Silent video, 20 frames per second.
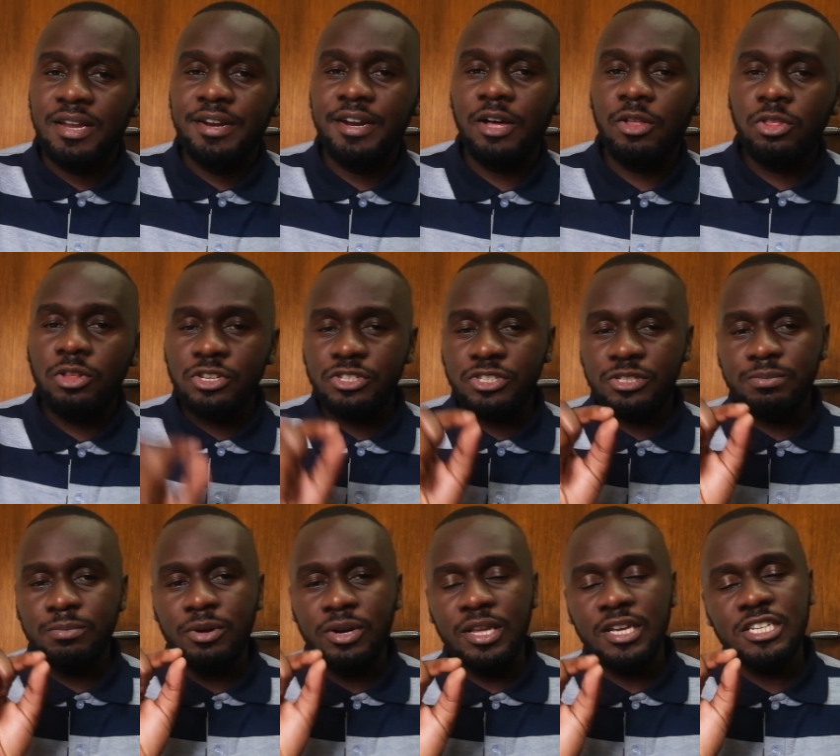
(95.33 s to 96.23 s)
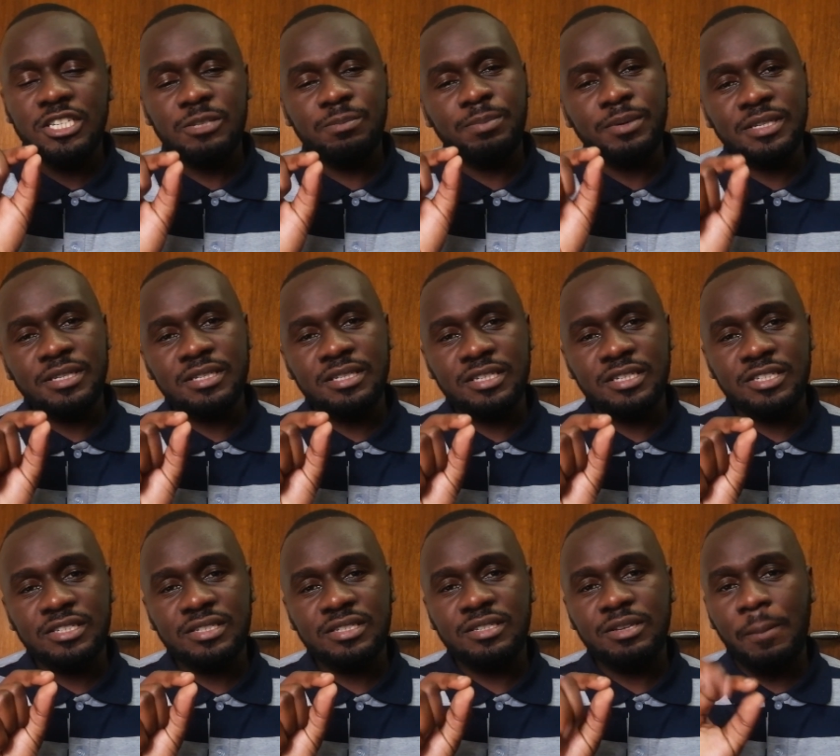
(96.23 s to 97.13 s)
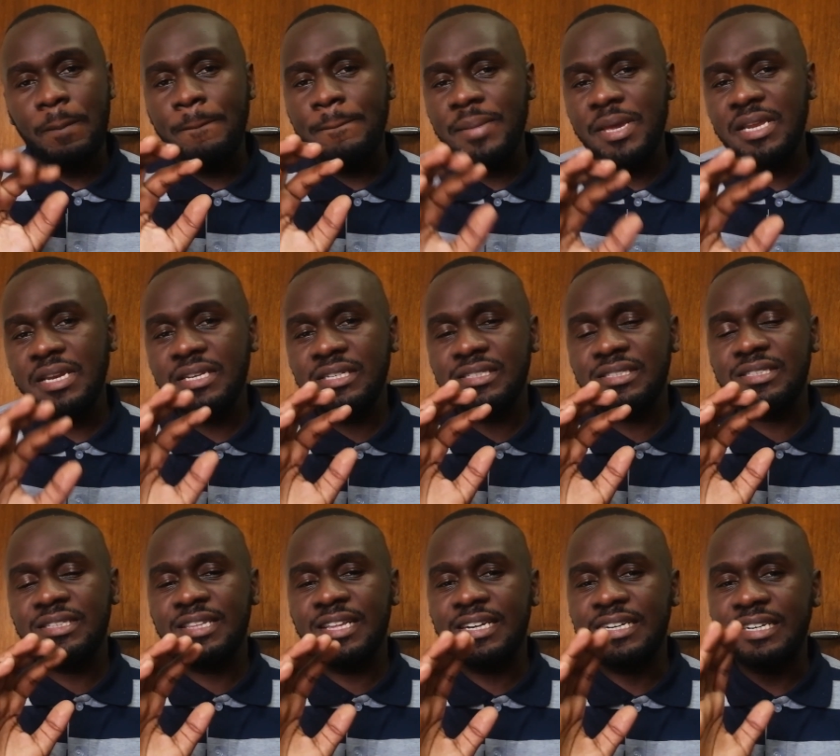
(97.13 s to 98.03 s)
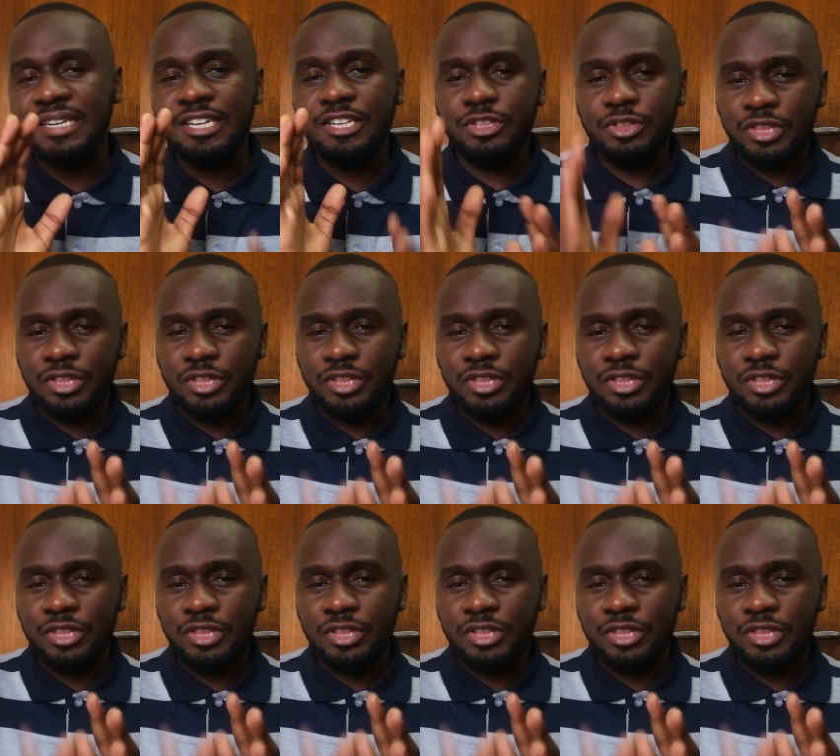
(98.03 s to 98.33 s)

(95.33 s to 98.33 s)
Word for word: Now, those small expenses means that